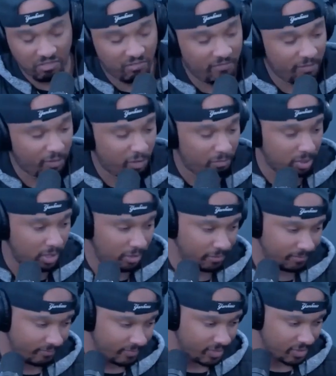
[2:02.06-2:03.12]
Full
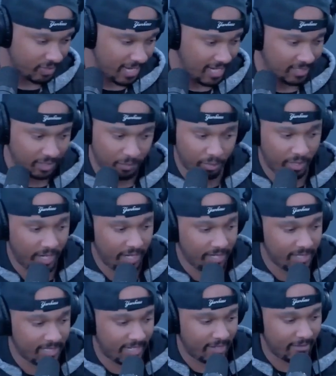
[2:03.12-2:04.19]
blown. So actor
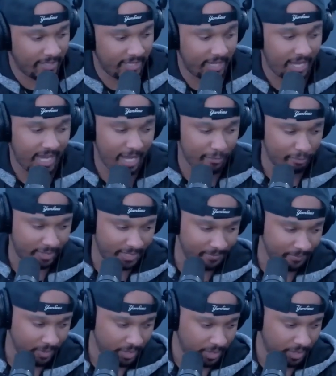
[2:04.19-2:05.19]
Brian Tyree Henry,